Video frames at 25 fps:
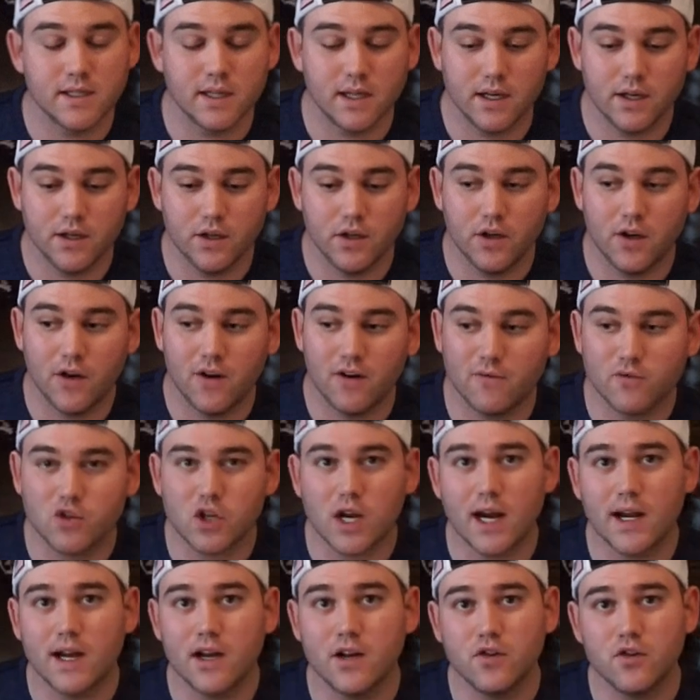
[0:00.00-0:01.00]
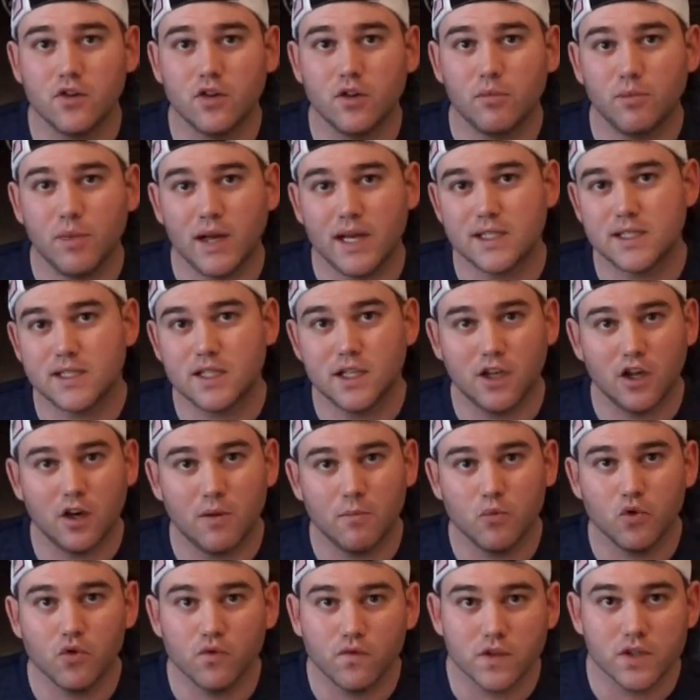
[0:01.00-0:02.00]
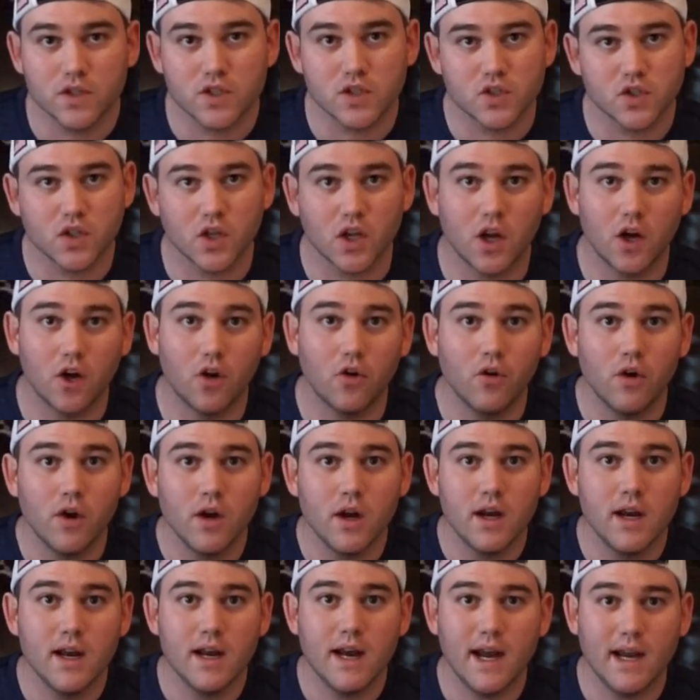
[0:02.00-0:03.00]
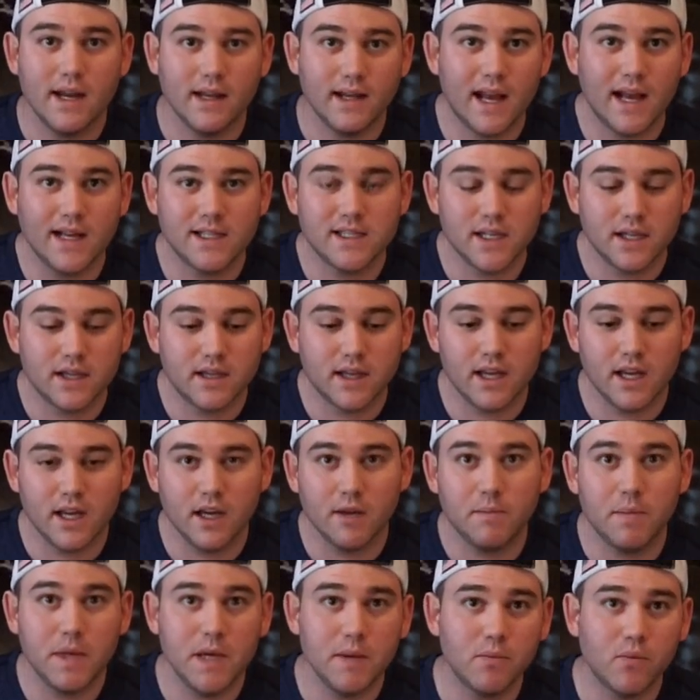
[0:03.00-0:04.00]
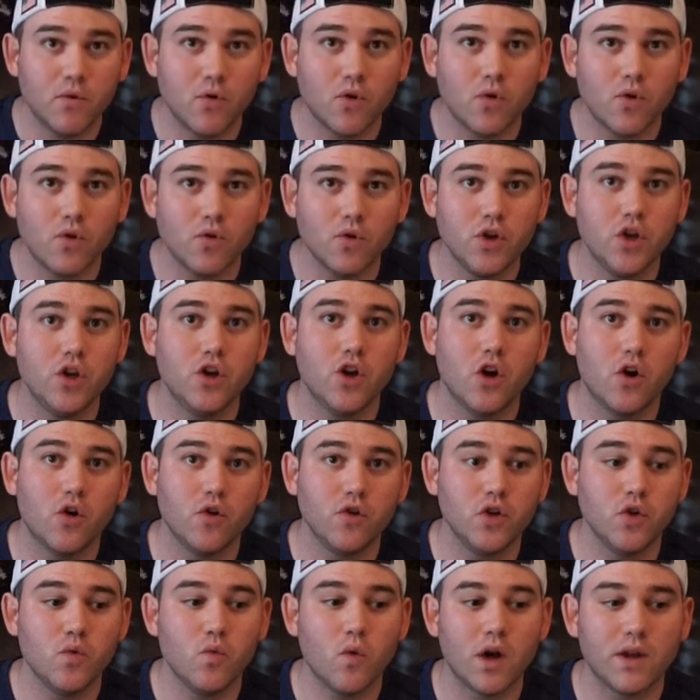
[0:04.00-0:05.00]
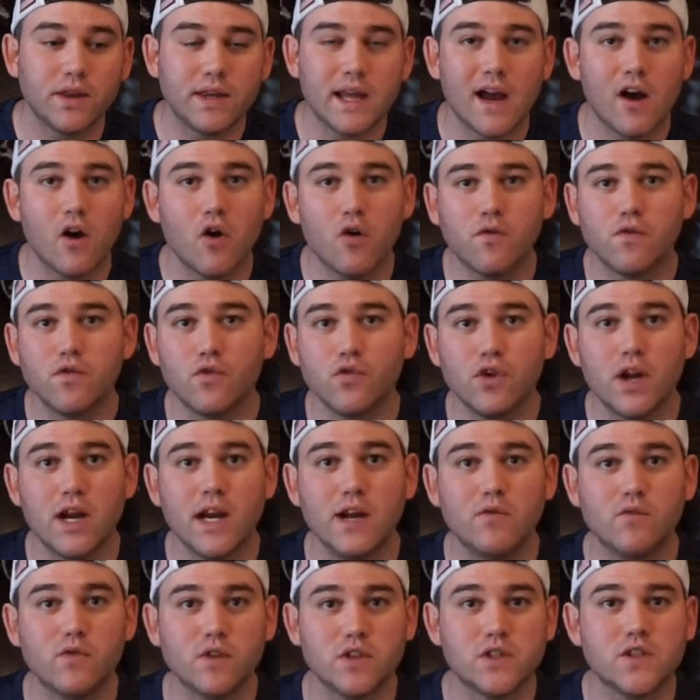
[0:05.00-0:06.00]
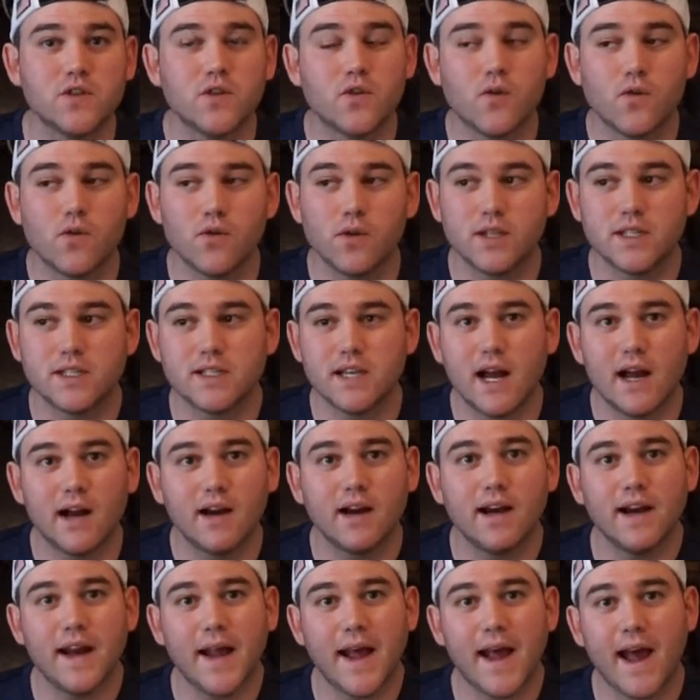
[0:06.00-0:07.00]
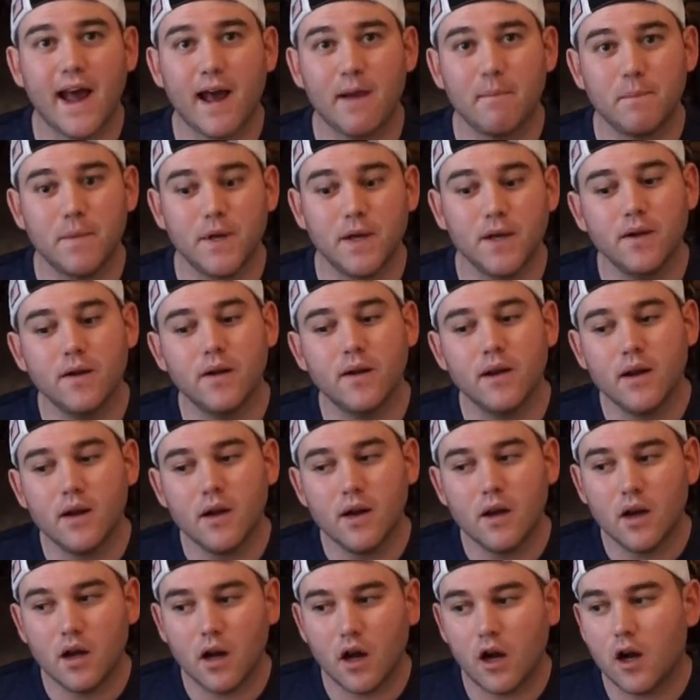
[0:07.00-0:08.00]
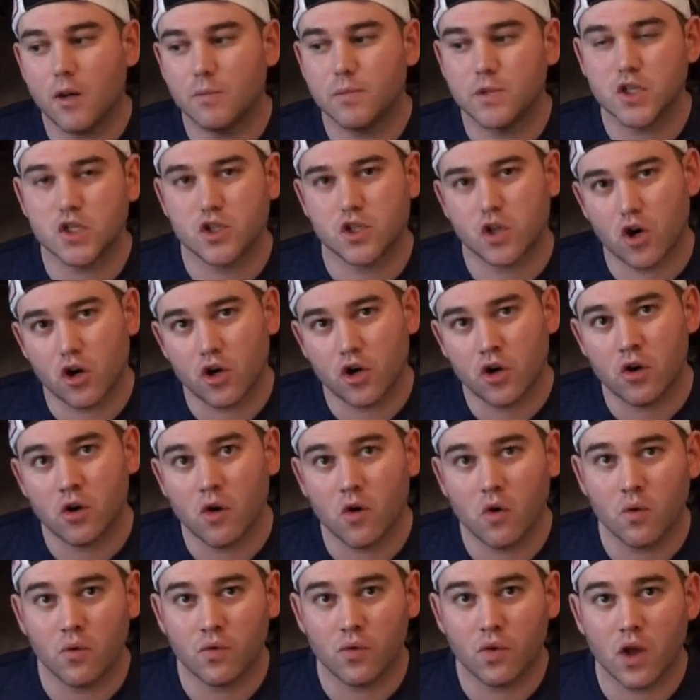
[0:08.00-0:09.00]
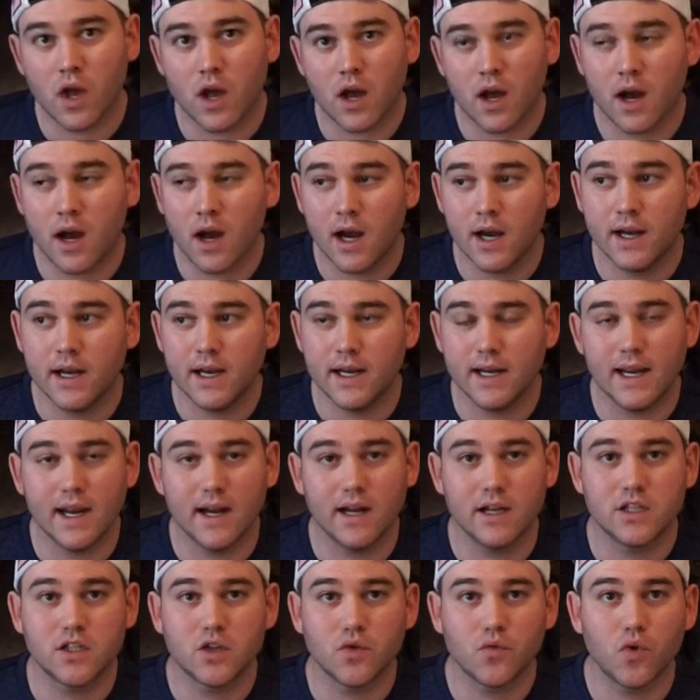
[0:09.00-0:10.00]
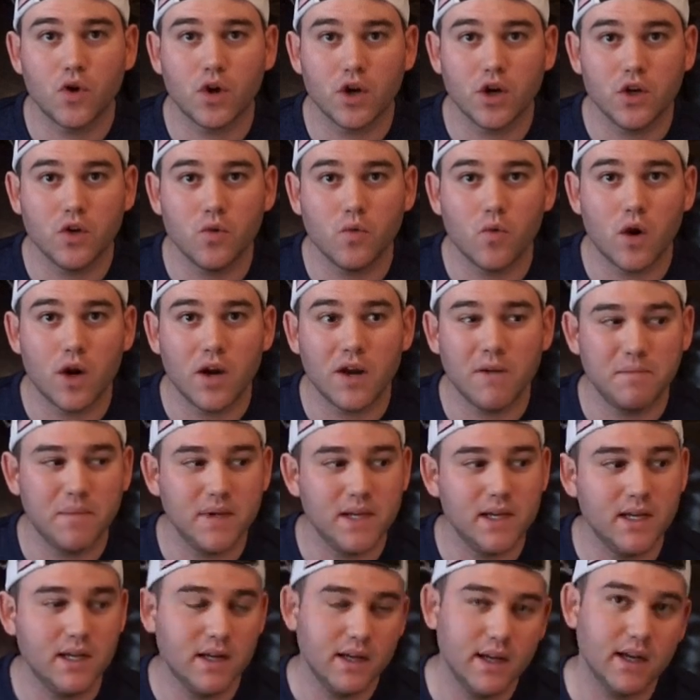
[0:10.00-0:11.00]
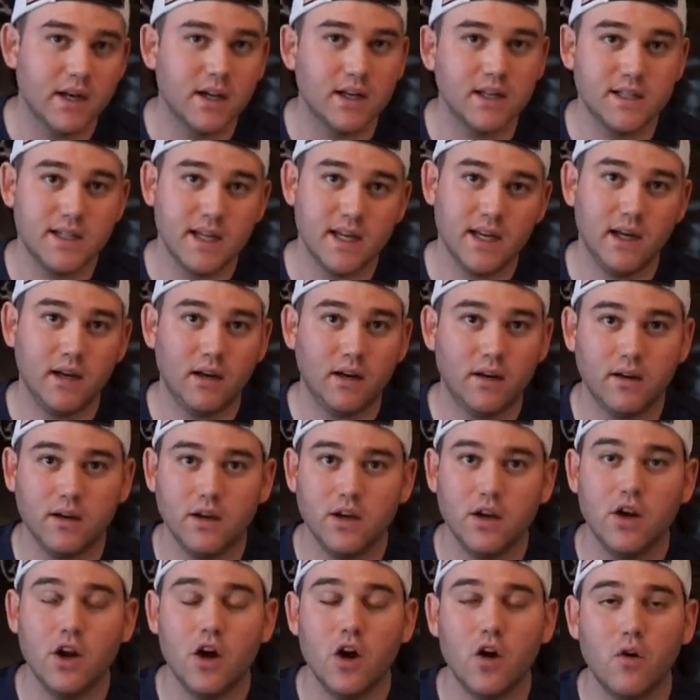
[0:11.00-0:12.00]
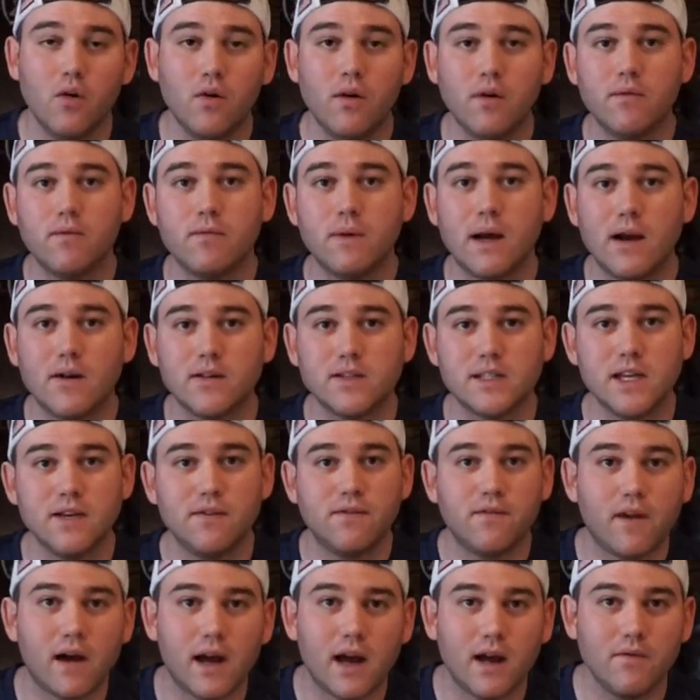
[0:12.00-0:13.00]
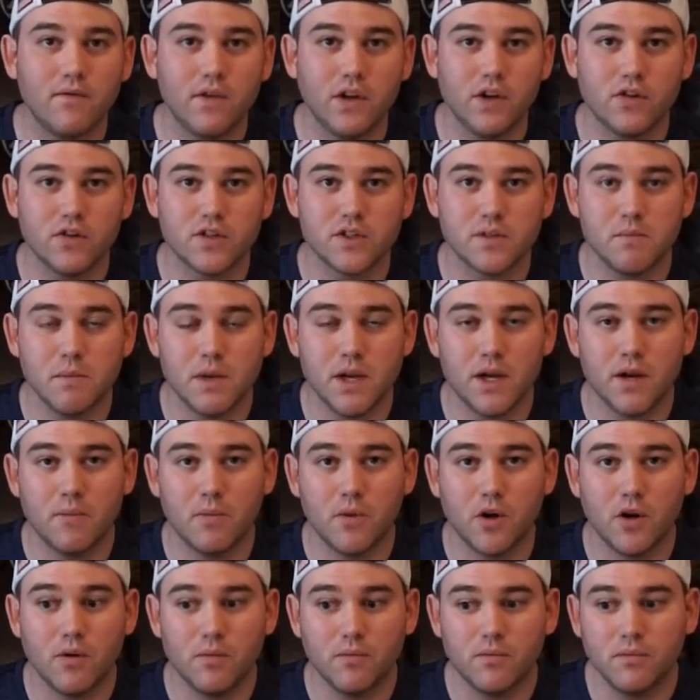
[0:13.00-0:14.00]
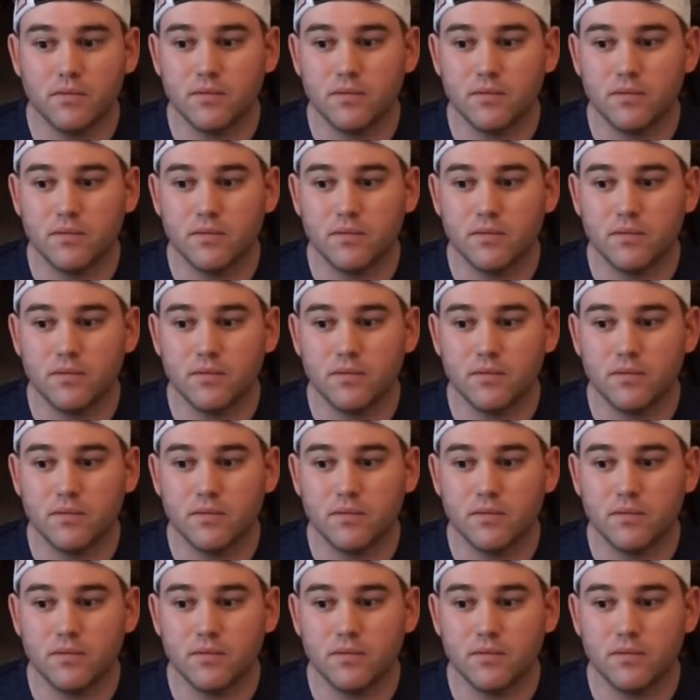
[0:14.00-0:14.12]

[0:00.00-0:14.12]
and, you know, I'm trying to do the best here. I'm moving slow, and that's the thing. People, you know, you want that overnight result. It's not going to happen. To start your own line and get it to where you want to be, it could take, you know, I would say 5 years minimum,